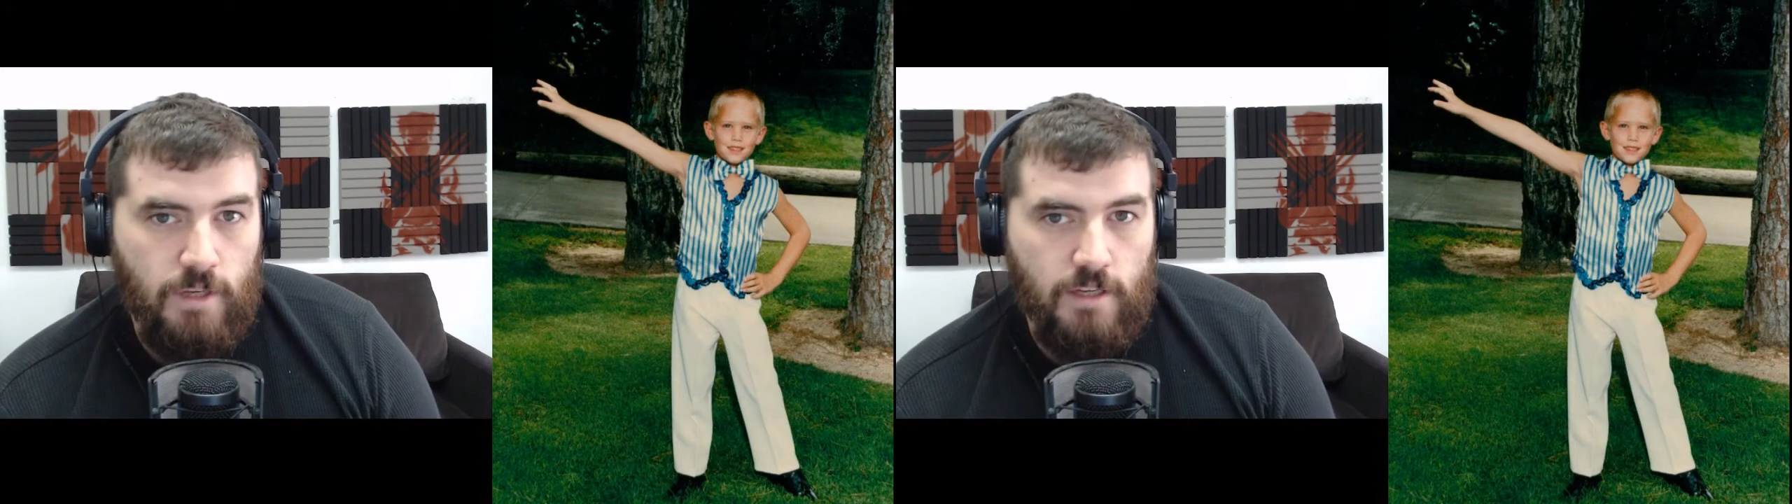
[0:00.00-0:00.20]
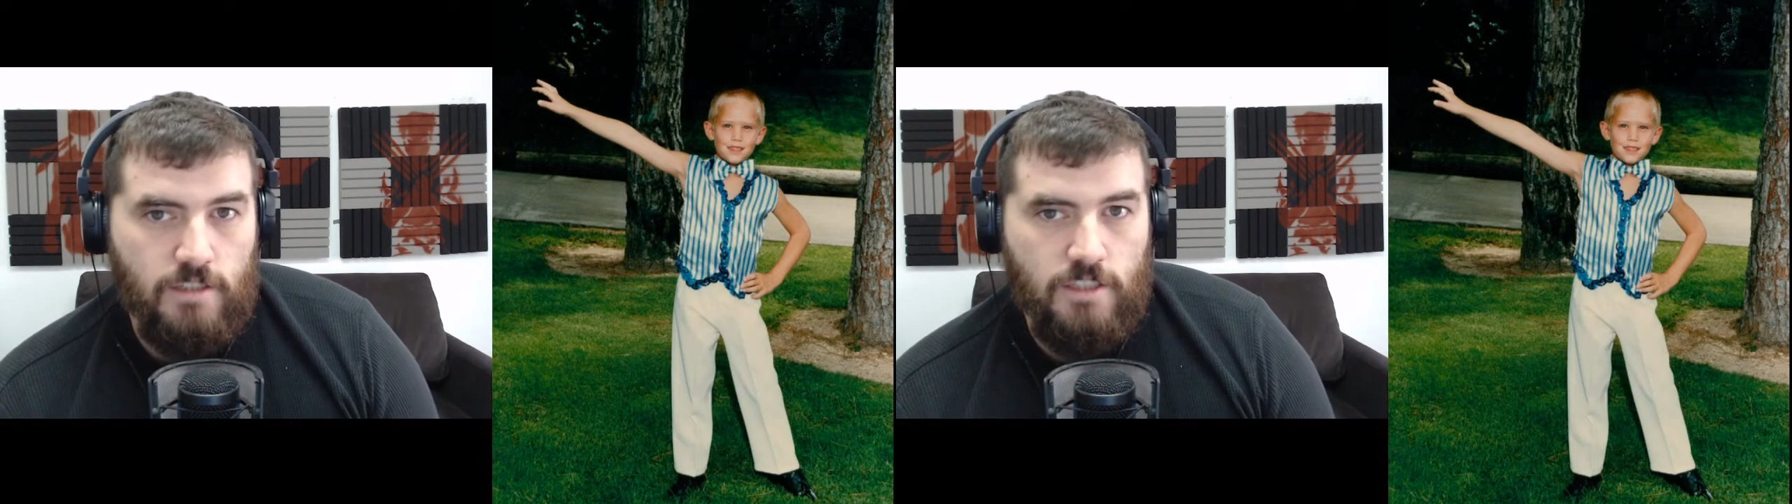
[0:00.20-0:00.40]

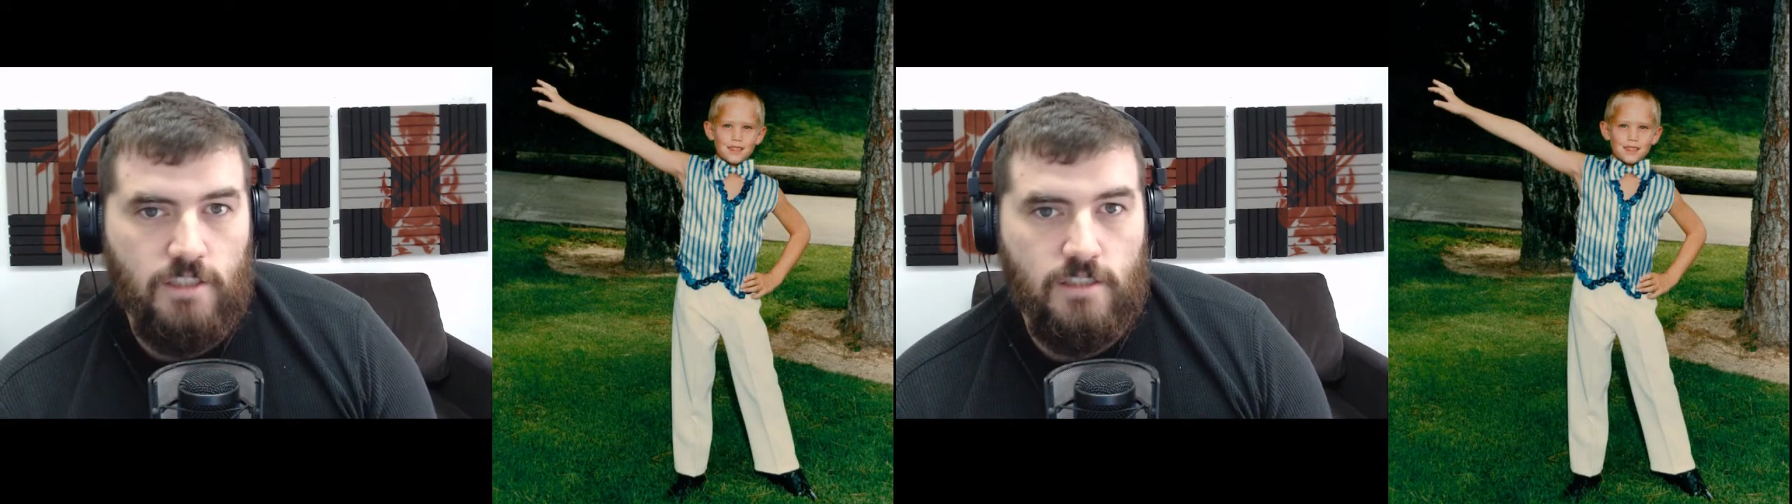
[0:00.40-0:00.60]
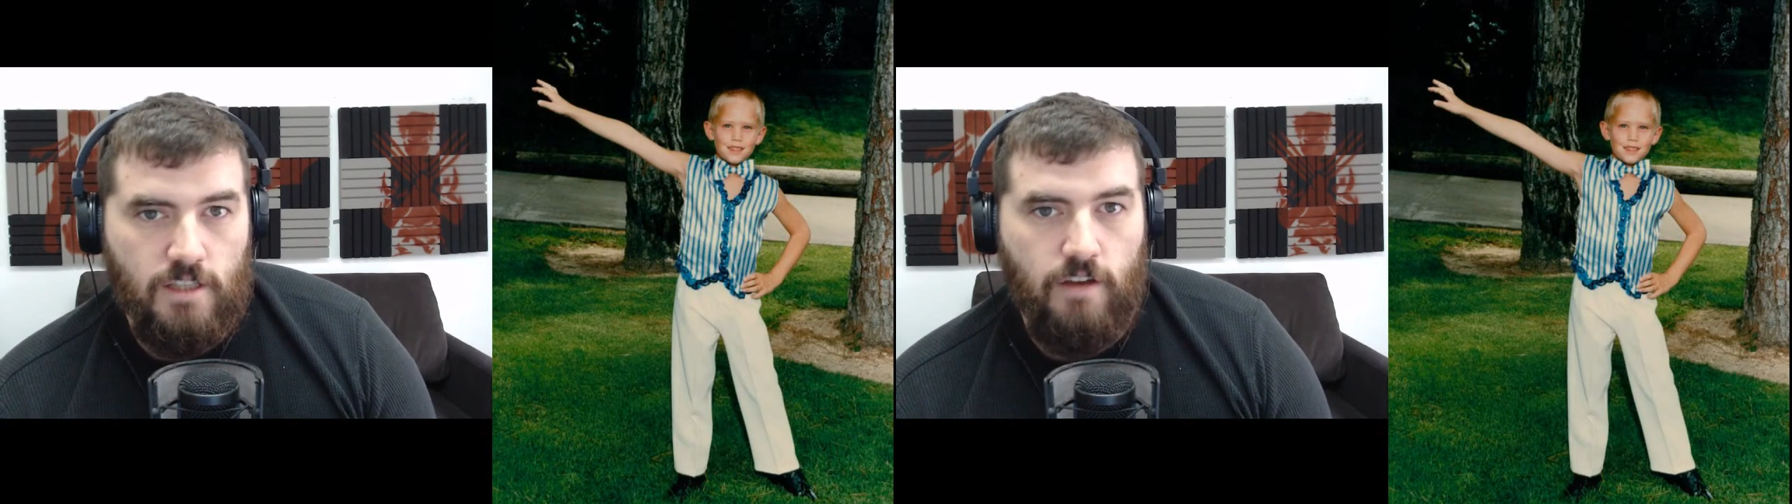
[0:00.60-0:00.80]
because
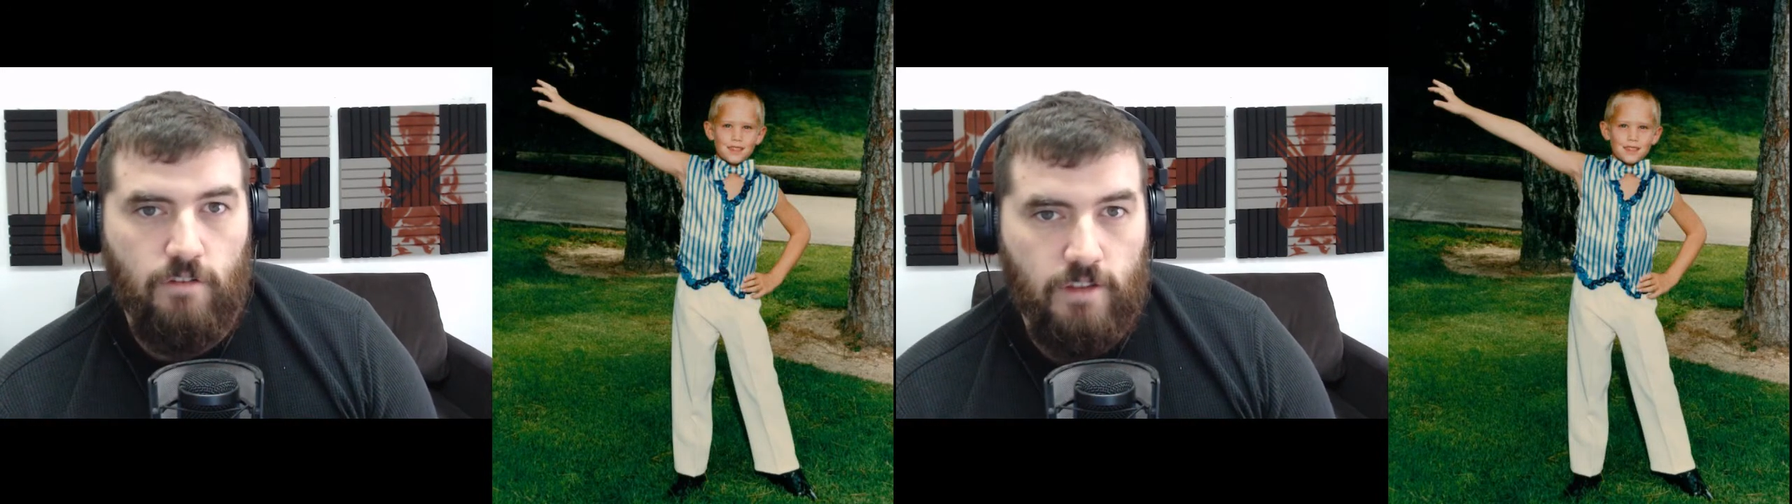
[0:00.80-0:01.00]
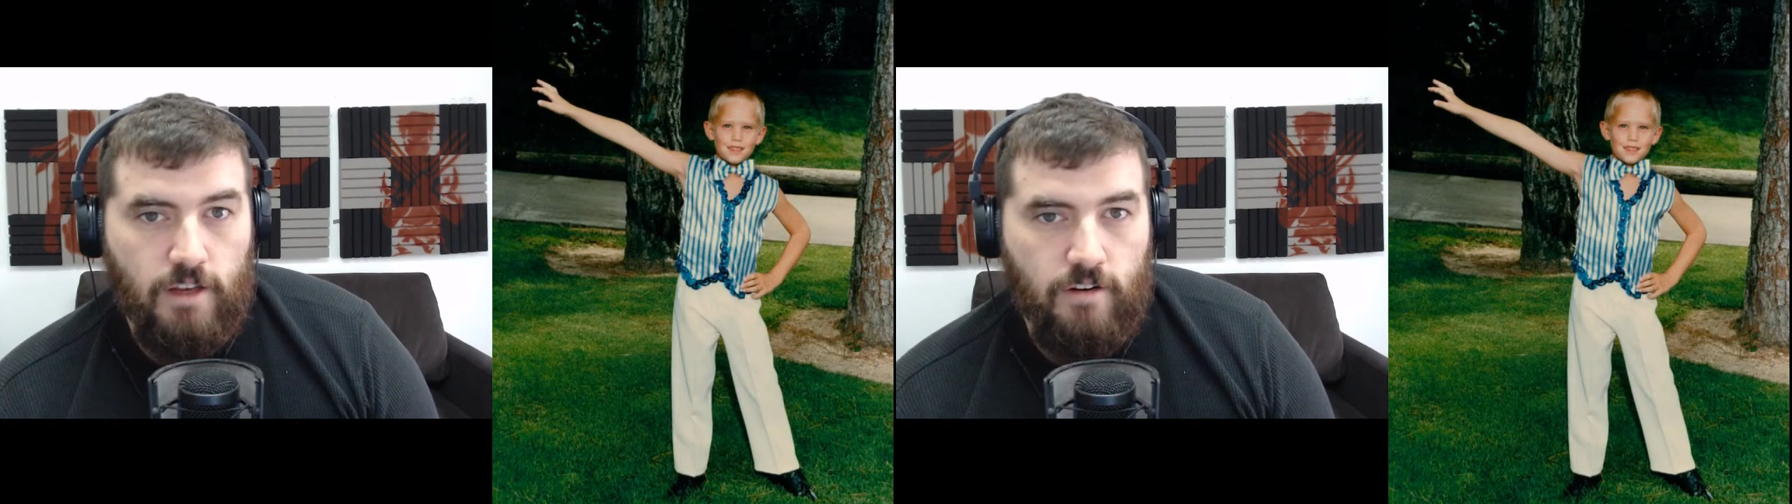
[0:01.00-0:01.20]
she's not
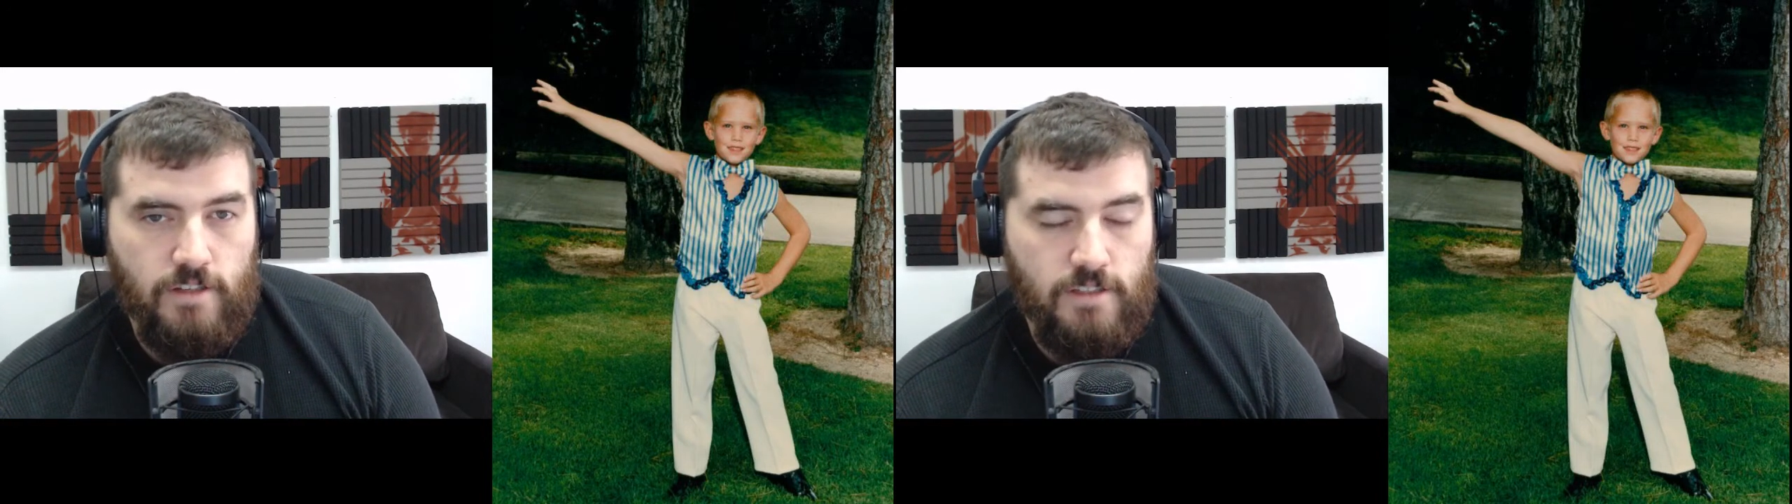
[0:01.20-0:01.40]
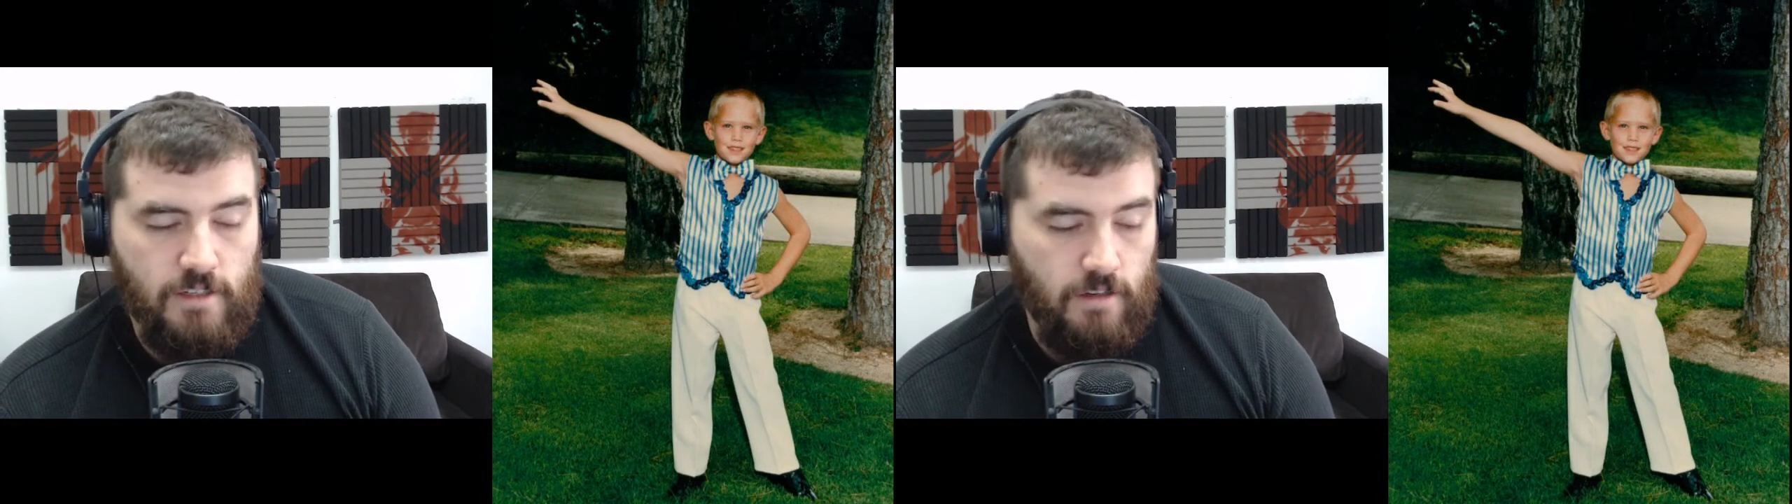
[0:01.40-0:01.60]
really
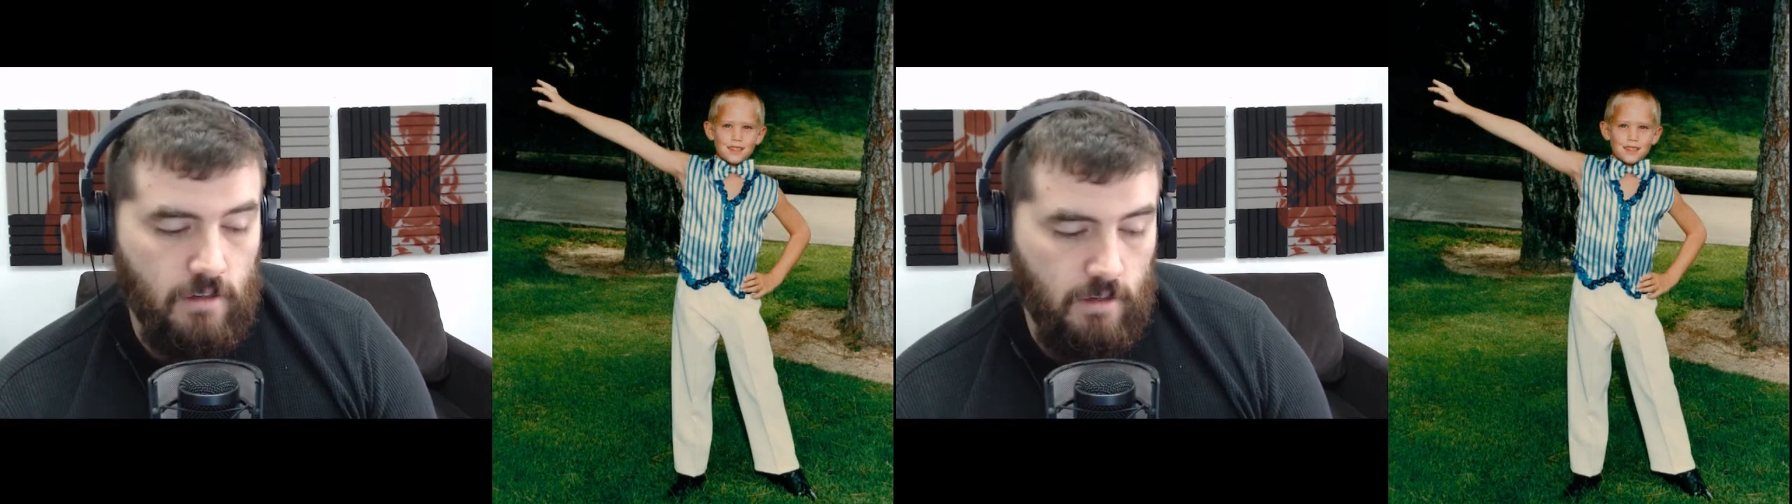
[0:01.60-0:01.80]
interested.